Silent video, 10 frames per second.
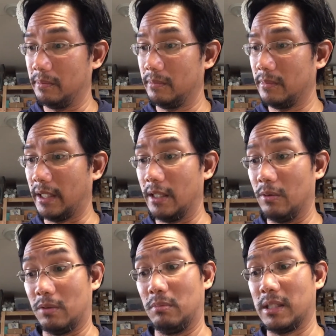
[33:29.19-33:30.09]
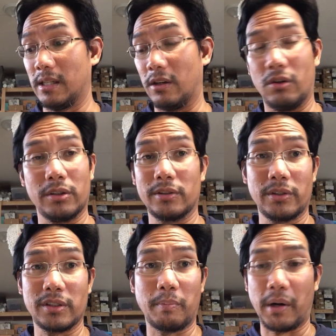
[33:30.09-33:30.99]
Like he was missing all sorts
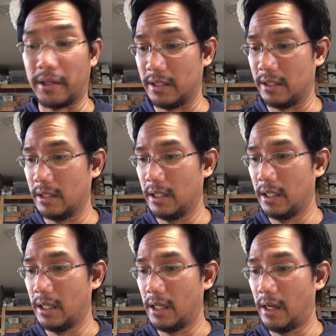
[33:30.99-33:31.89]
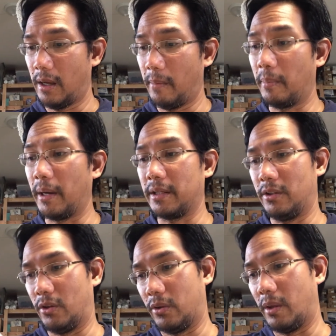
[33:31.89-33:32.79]
of parts. But, you
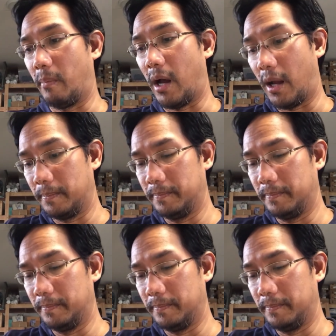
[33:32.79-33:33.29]
know, the mom